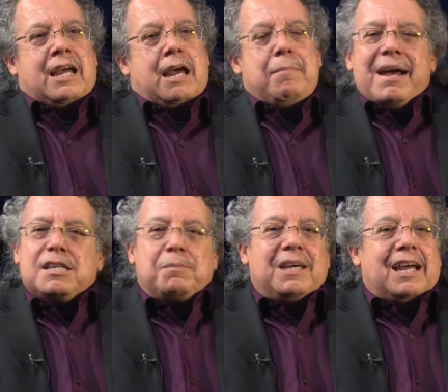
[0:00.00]
And
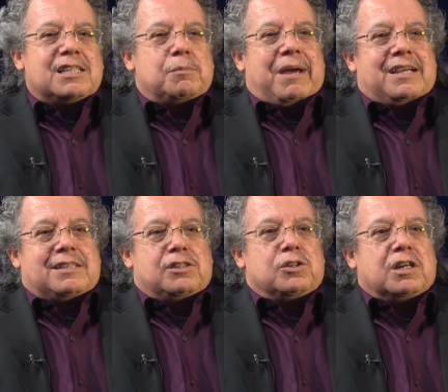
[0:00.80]
mass begets mass.
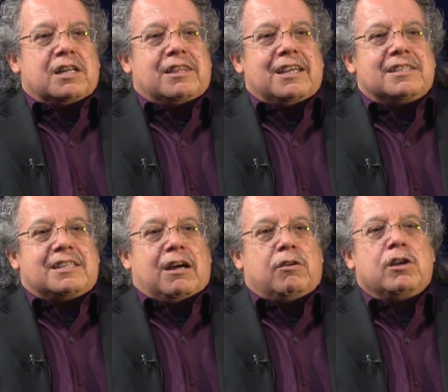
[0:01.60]
As you cut things
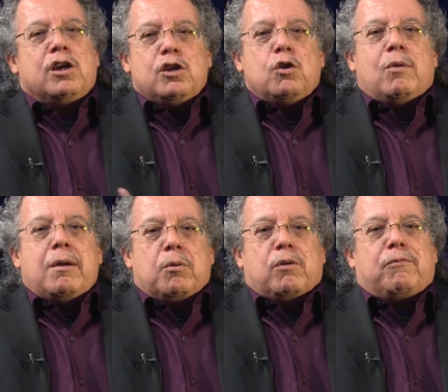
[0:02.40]
down, you're
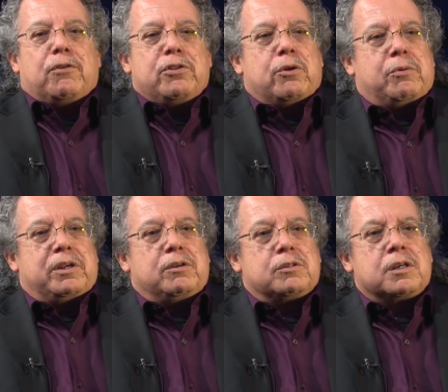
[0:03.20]
able to further
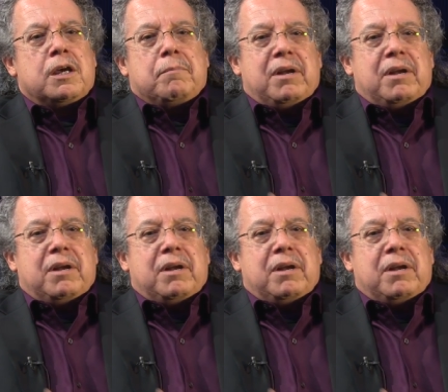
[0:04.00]
reduce.